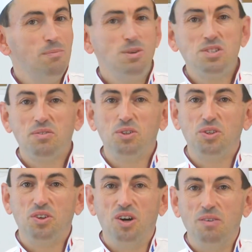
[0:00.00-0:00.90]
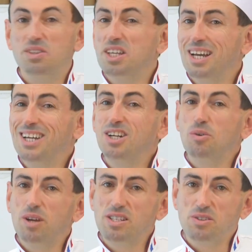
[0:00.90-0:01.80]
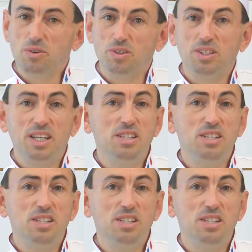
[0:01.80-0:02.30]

Most of the time, the end result